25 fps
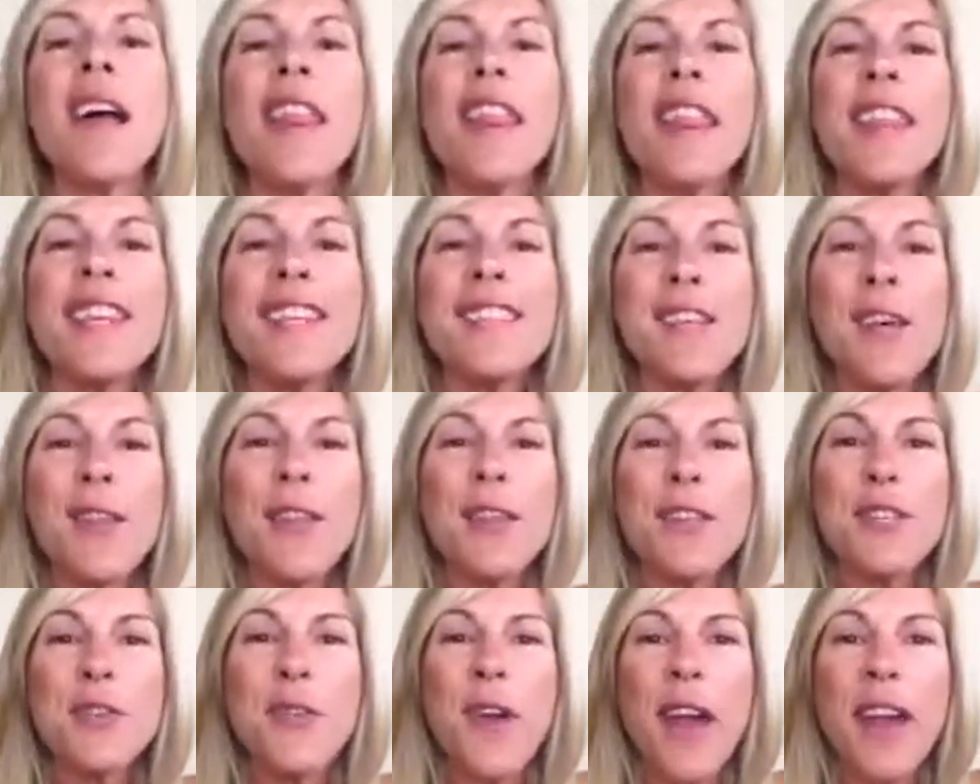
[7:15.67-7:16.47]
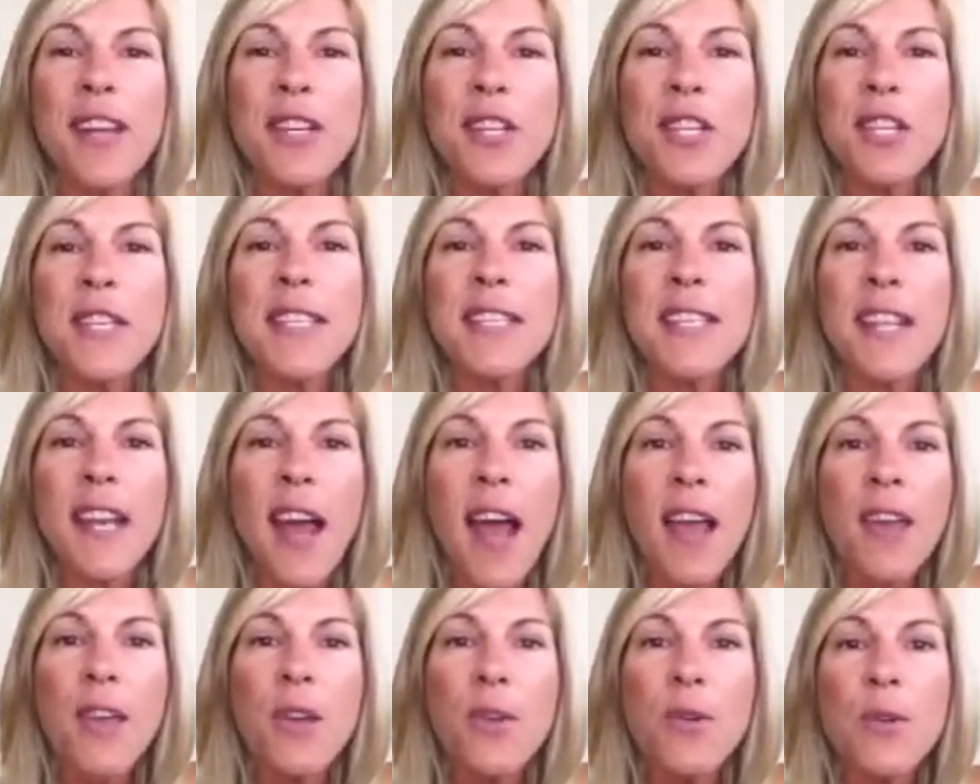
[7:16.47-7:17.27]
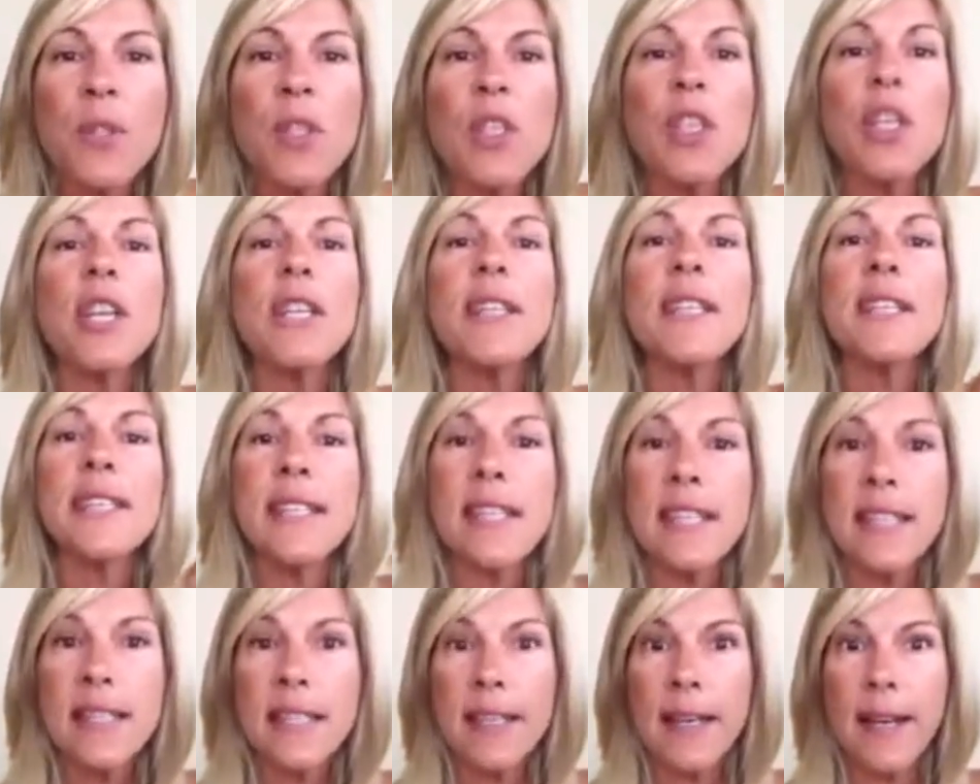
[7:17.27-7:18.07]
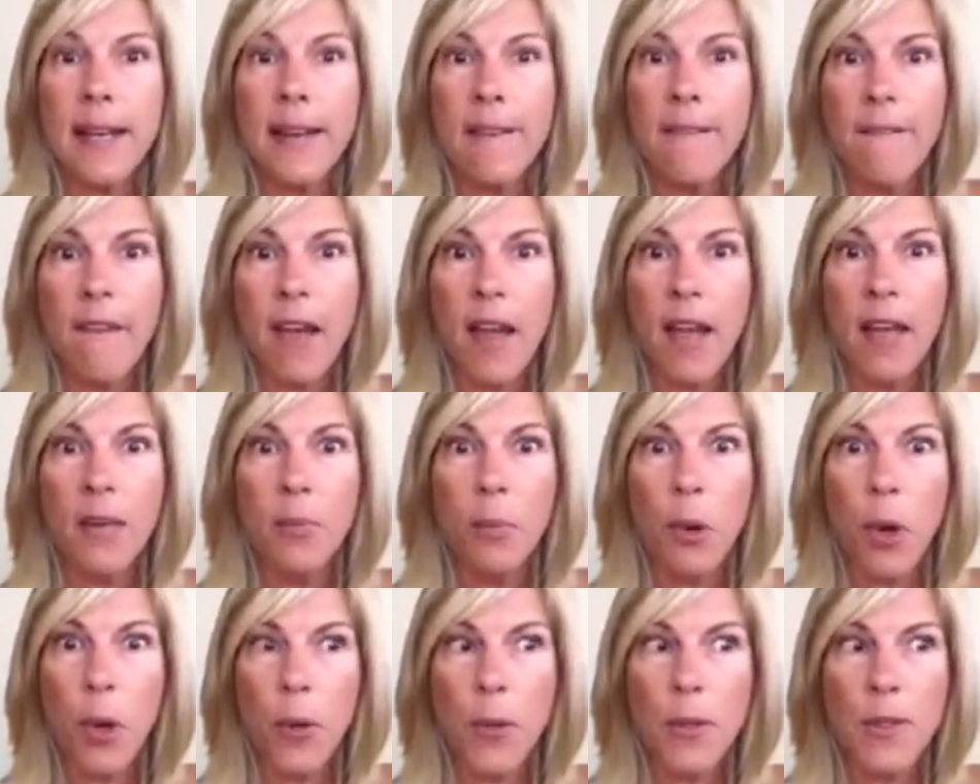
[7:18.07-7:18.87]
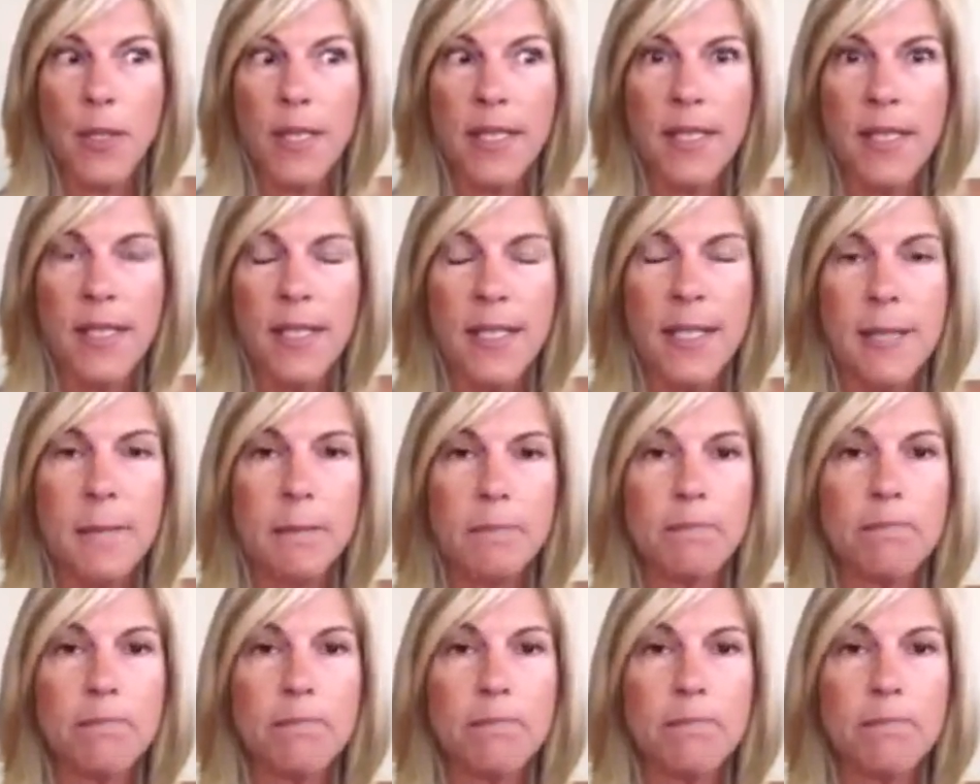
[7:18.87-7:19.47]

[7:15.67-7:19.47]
These are the strategies that I use to consistently find posts.